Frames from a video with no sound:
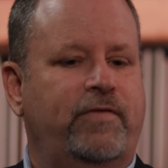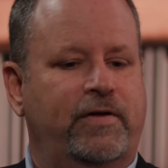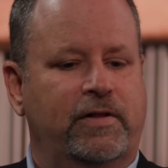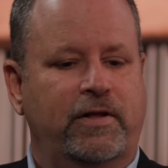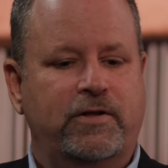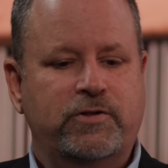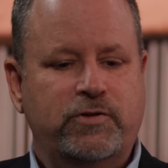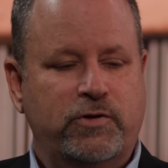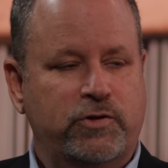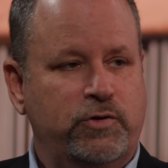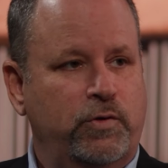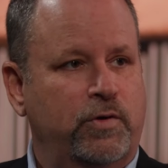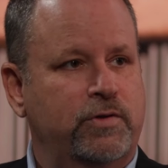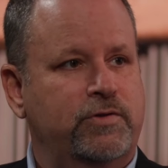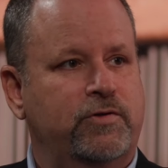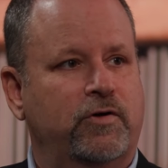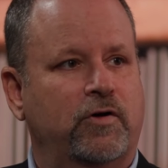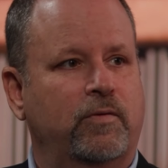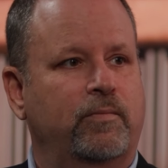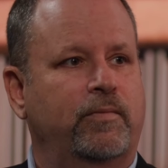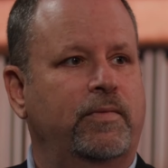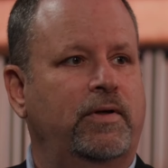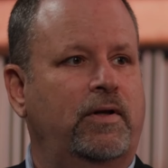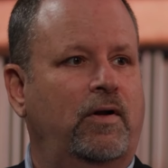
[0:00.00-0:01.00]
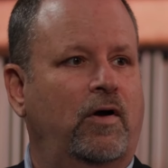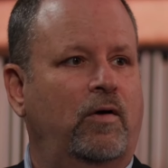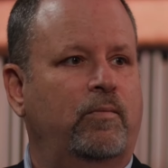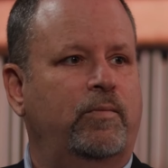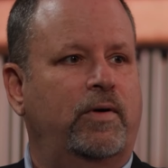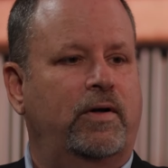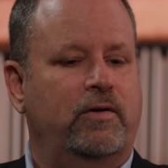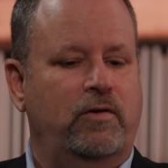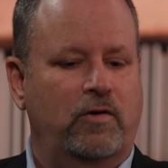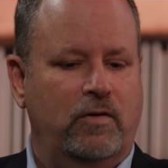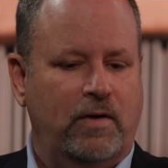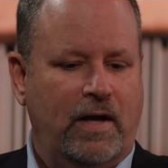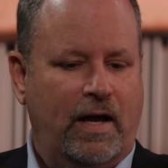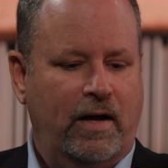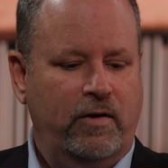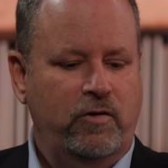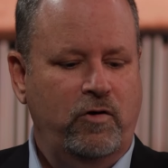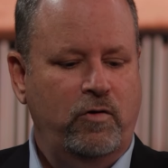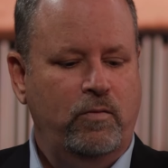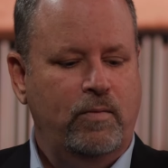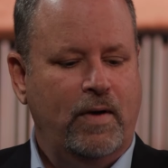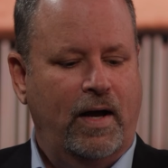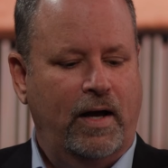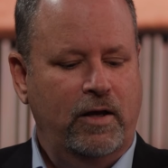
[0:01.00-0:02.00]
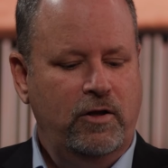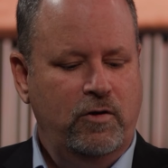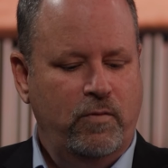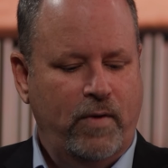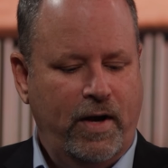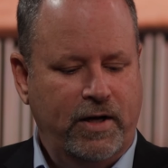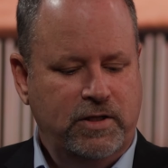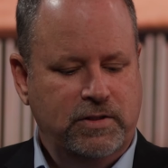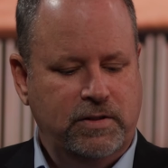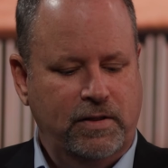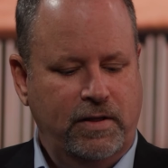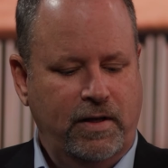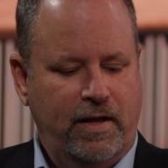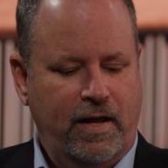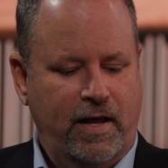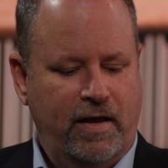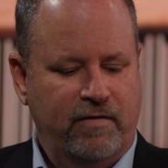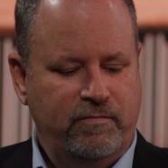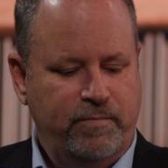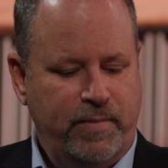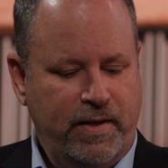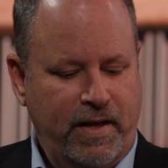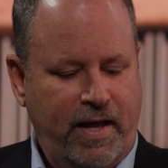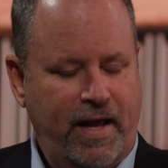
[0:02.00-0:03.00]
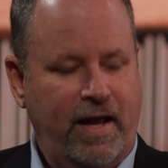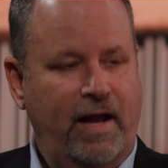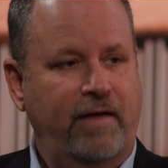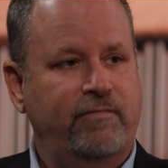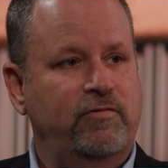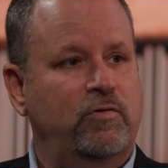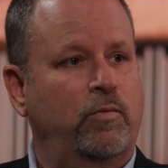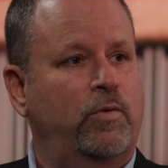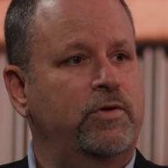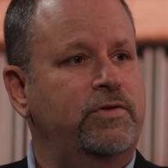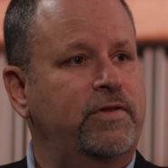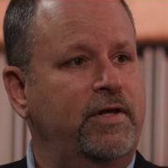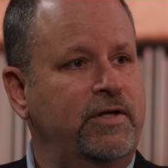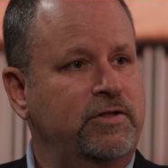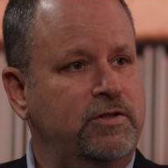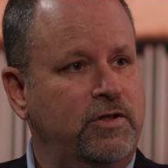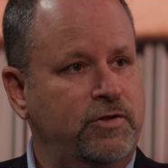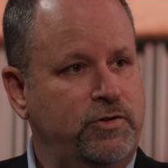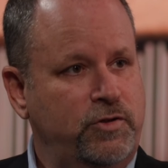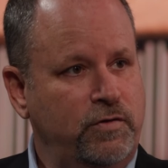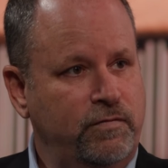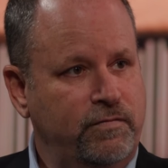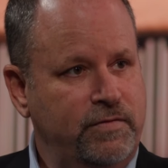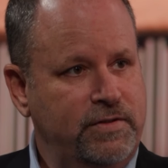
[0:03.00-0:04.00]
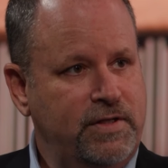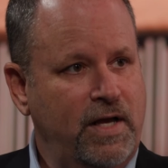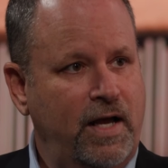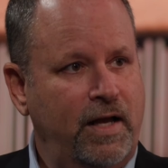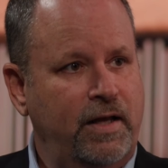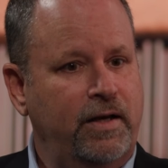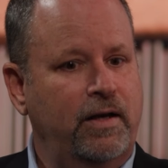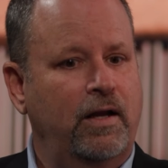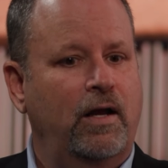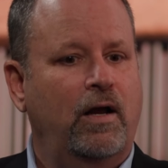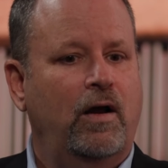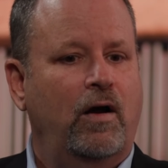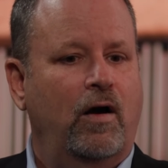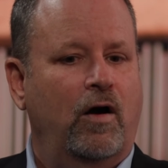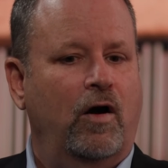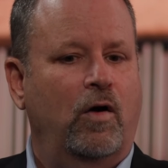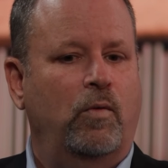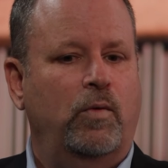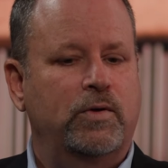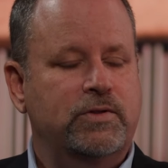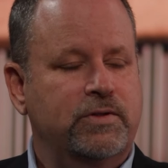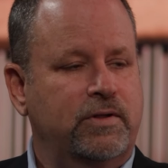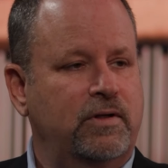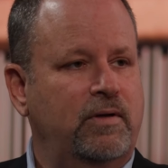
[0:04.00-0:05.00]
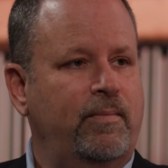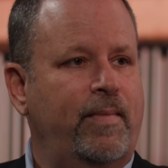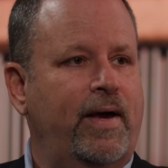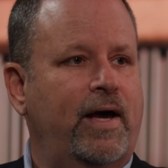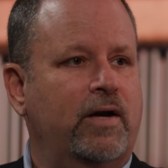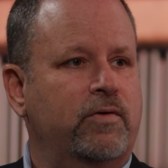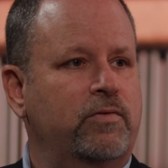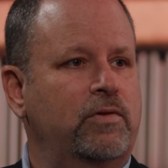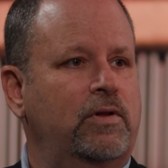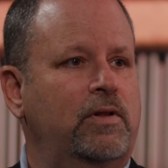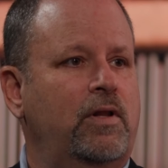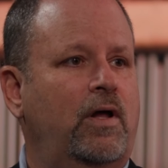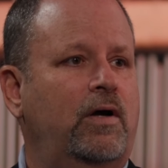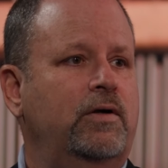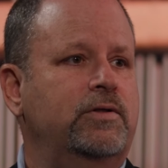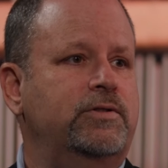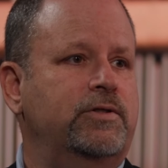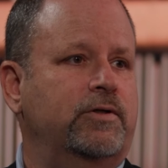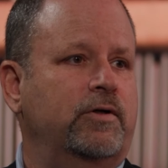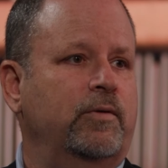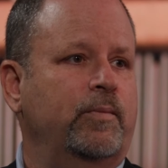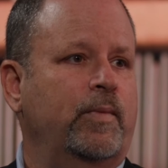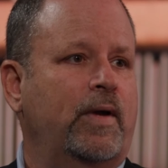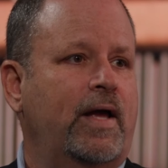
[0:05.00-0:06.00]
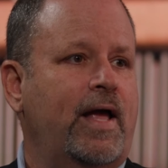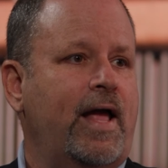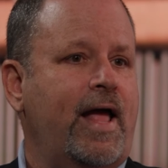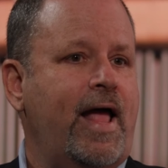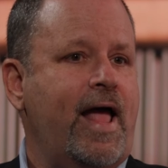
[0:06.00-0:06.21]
Feelings are short term, but how you actually have behaved and what things that you've done are what's going to matter in the long term.